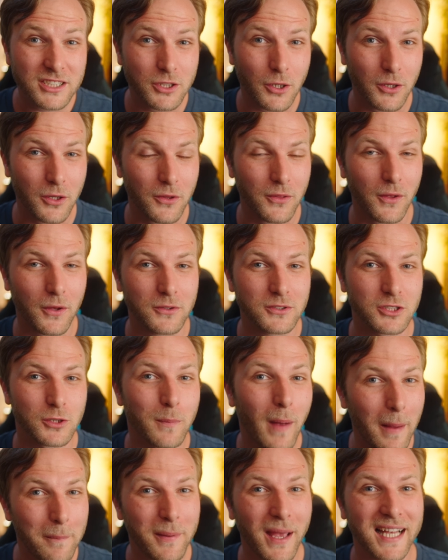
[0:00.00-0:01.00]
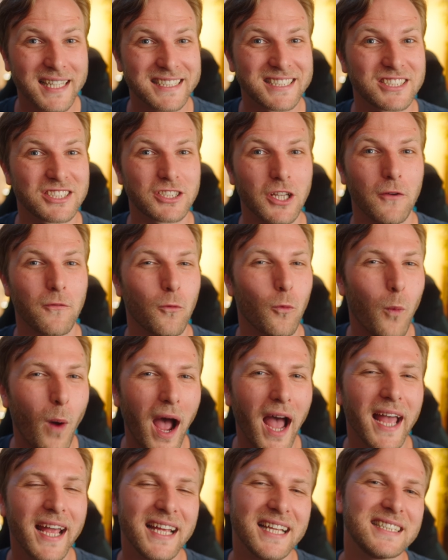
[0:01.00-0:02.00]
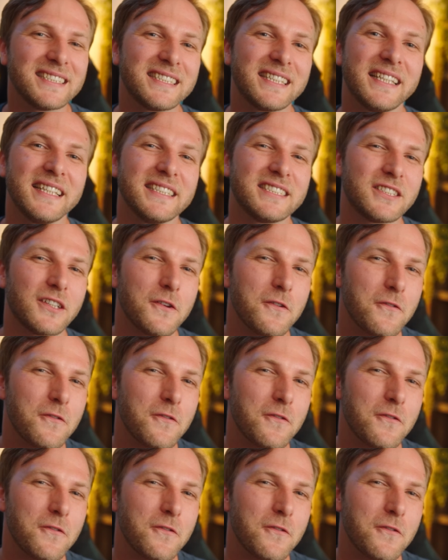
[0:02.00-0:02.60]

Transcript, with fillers: show you those, you might be asking yourself, why is this